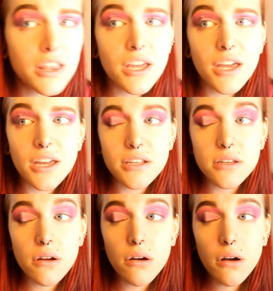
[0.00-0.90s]
this.
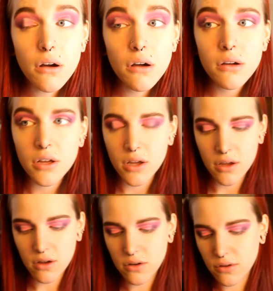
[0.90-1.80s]
Oh
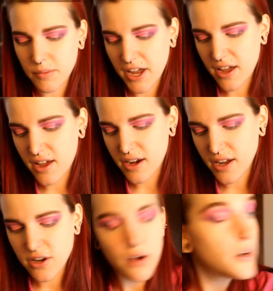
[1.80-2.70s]
my God. I
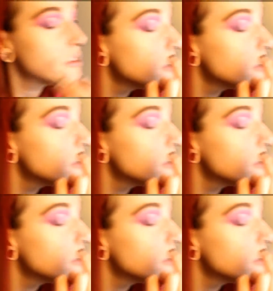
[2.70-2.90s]
know it